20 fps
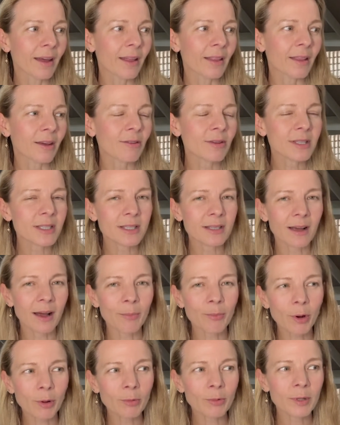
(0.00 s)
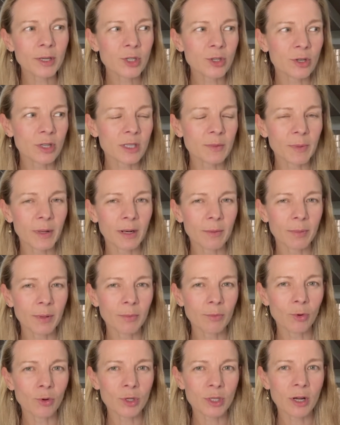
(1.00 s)
I probably should have spent a bit
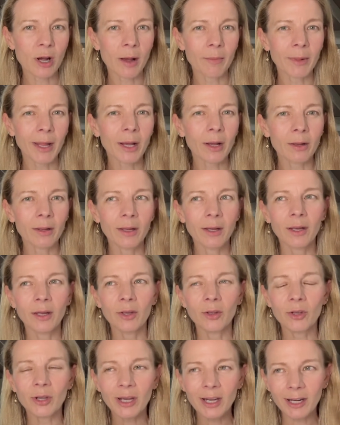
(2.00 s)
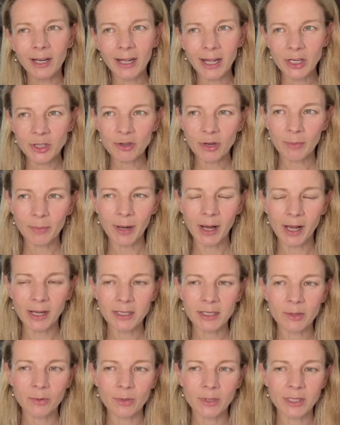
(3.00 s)
more time. Like, you get an entry pass
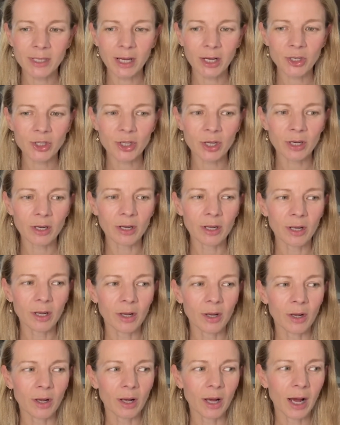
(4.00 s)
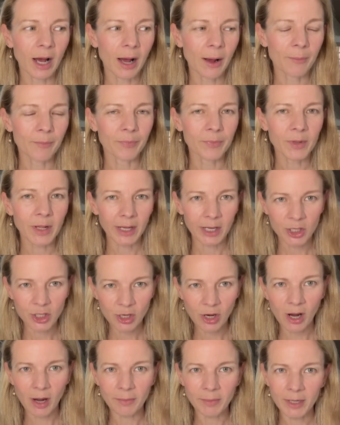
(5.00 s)
to a section, like a
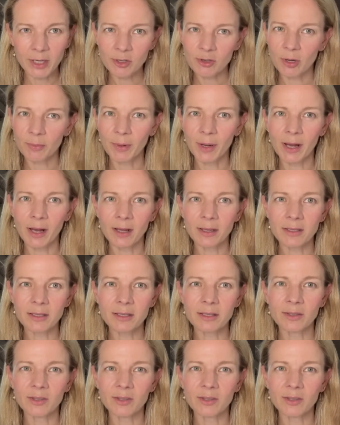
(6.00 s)
timed entry pass.